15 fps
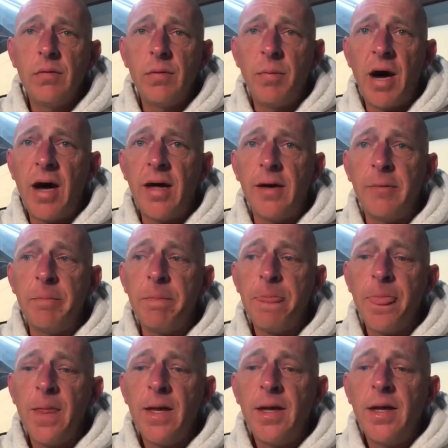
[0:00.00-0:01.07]
buy them.
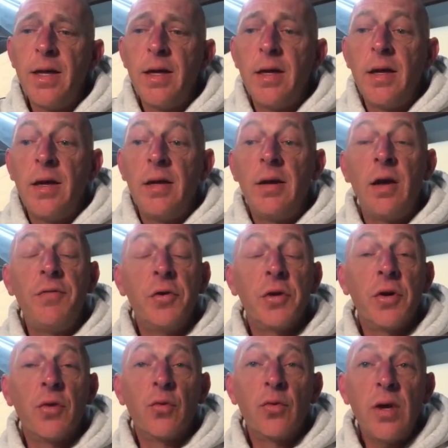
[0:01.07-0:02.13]
Now, if you're
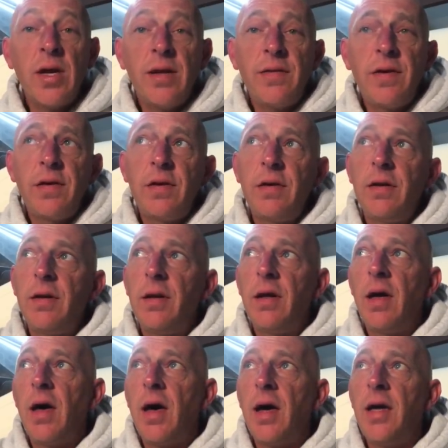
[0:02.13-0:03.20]
going to rent,
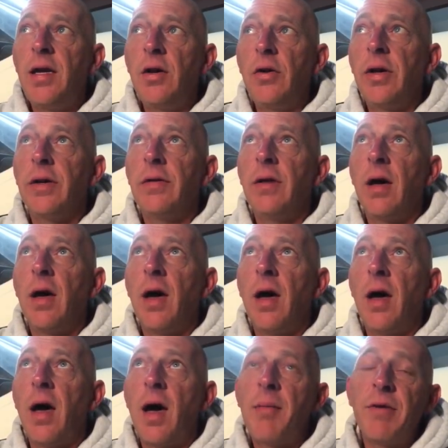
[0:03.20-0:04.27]
I'm
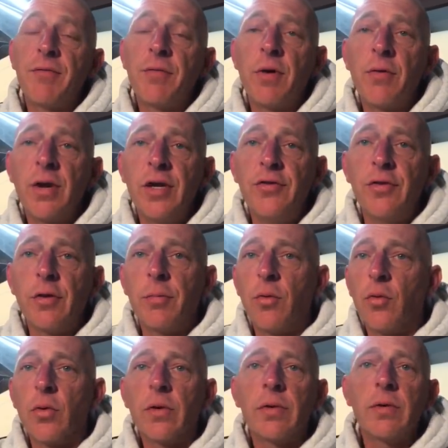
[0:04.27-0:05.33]
at Front Range
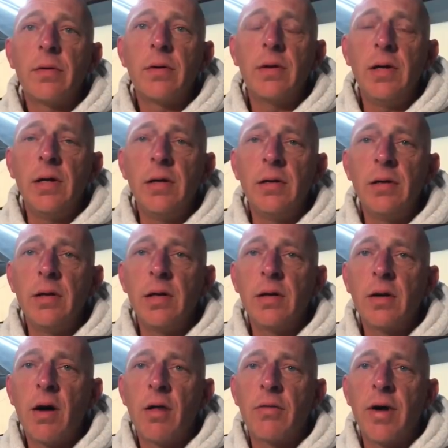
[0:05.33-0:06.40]
Airport in
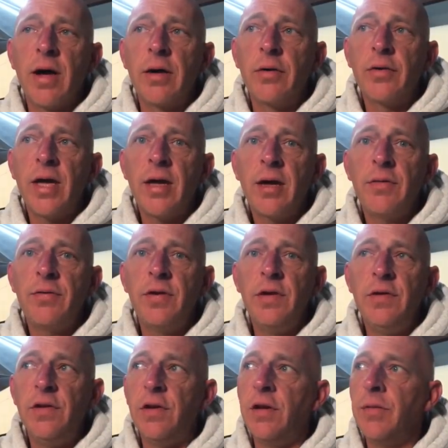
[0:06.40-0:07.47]
Colorado,
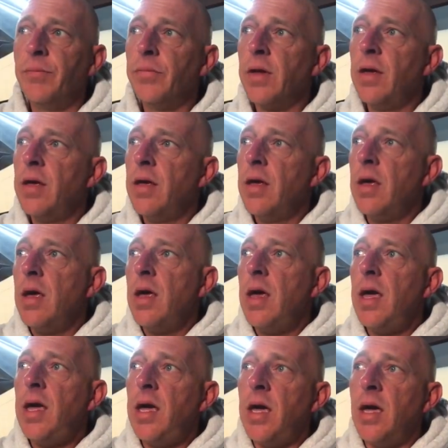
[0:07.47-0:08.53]
KFTG,
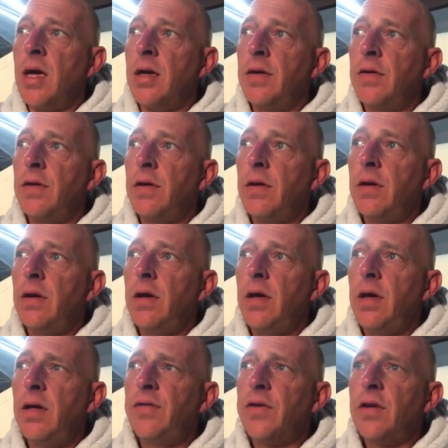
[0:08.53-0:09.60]
and
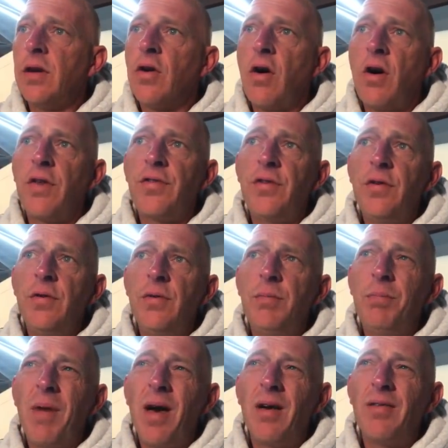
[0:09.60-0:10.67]
it's going to cost you
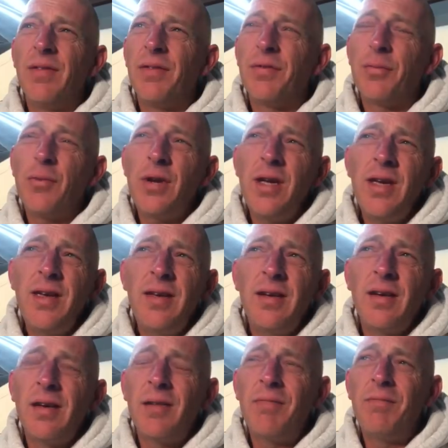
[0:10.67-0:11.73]
$300
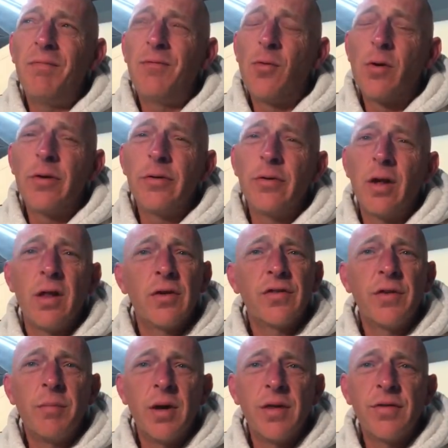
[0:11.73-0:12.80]
to
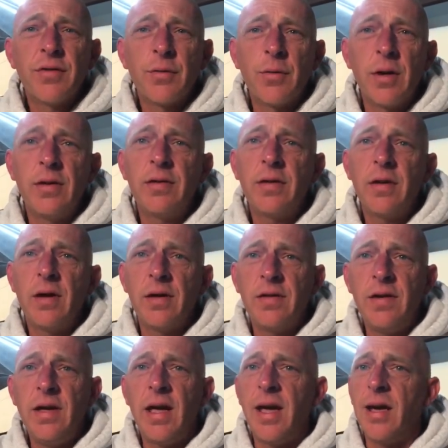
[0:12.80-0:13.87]
$400 a month to rent a
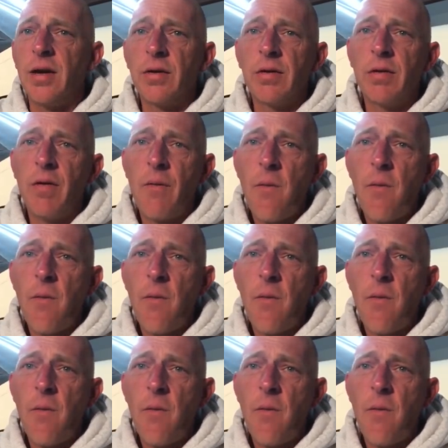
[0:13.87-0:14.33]
tee hanger.